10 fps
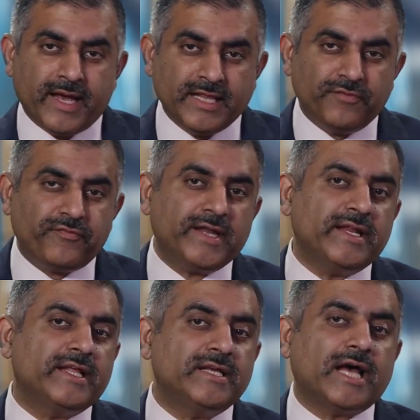And the
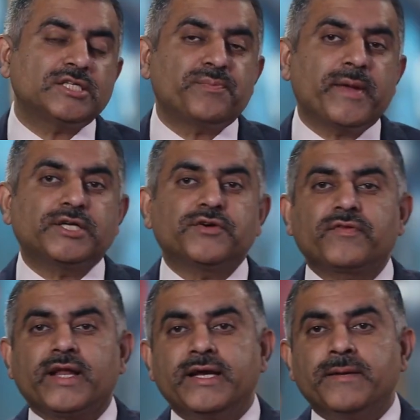final aspect
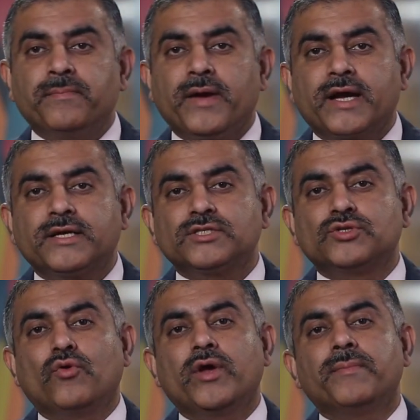of client impact is
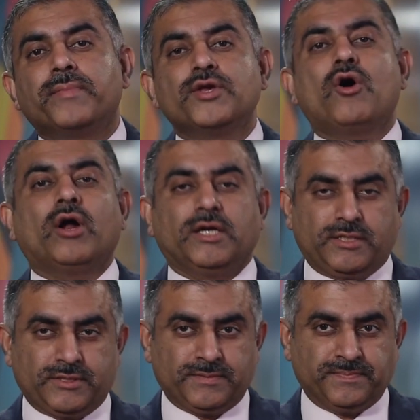going beyond,